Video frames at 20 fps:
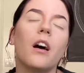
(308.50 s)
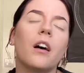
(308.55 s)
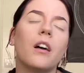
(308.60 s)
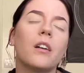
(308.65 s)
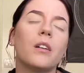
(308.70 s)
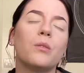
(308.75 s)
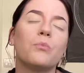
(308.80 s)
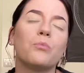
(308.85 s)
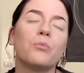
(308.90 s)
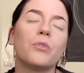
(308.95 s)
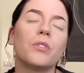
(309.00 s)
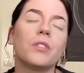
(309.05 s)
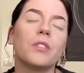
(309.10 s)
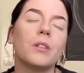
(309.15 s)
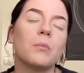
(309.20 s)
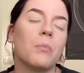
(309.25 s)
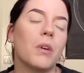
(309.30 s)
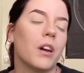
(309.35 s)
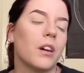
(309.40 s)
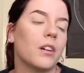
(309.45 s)
I'm really
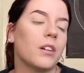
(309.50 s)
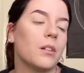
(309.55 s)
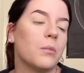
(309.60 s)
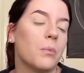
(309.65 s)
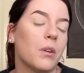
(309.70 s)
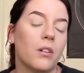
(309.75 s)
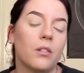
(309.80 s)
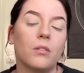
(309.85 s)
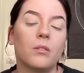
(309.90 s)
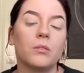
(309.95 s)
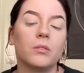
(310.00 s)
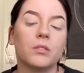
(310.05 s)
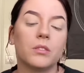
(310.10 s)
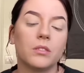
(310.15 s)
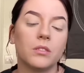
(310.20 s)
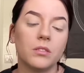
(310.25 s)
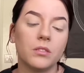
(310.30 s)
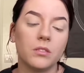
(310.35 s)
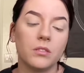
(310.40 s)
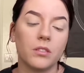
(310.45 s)
bad about
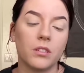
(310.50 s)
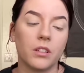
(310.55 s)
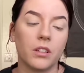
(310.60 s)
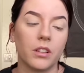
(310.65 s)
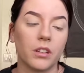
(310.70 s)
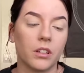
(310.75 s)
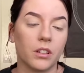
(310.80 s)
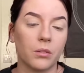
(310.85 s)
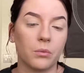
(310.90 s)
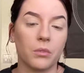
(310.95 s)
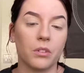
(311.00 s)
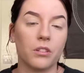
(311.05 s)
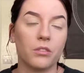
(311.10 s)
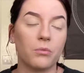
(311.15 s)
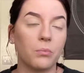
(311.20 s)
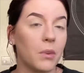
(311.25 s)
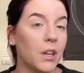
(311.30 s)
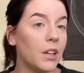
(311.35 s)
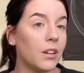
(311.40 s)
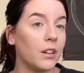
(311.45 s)
getting rid of
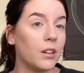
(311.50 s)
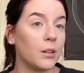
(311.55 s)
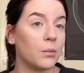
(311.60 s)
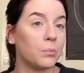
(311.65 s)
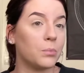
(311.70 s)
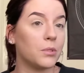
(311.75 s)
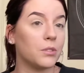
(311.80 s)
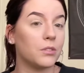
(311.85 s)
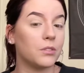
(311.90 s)
makeup.